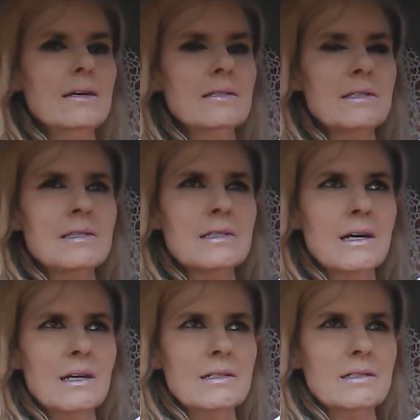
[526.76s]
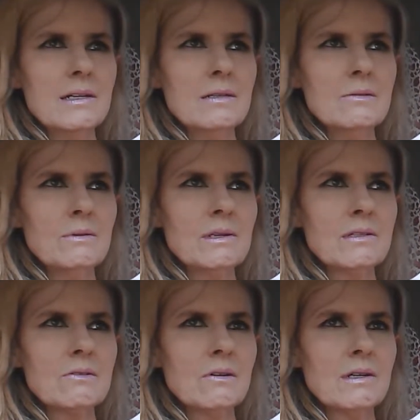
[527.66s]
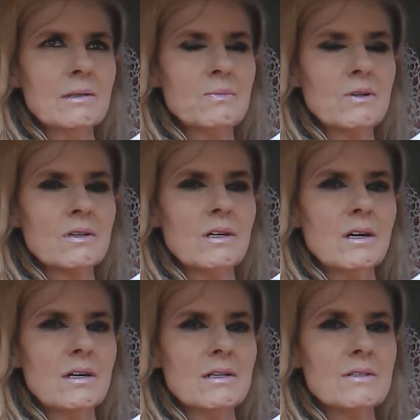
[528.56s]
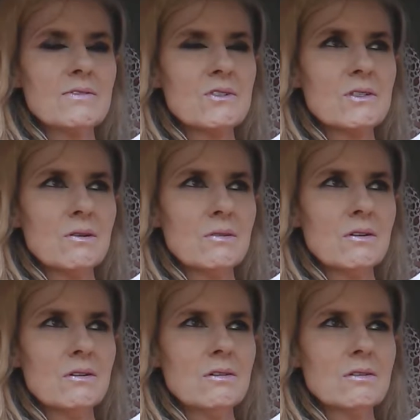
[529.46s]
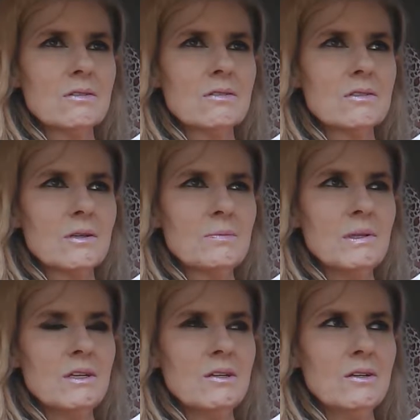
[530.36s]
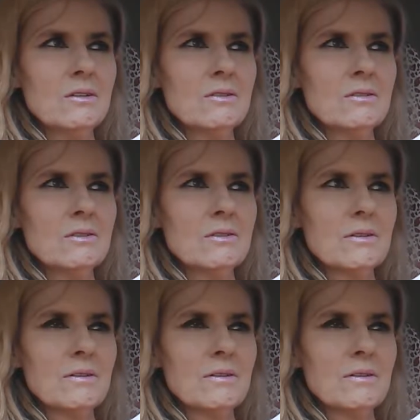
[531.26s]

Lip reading: since I had dealt with chronic bronchitis for so long, so many years,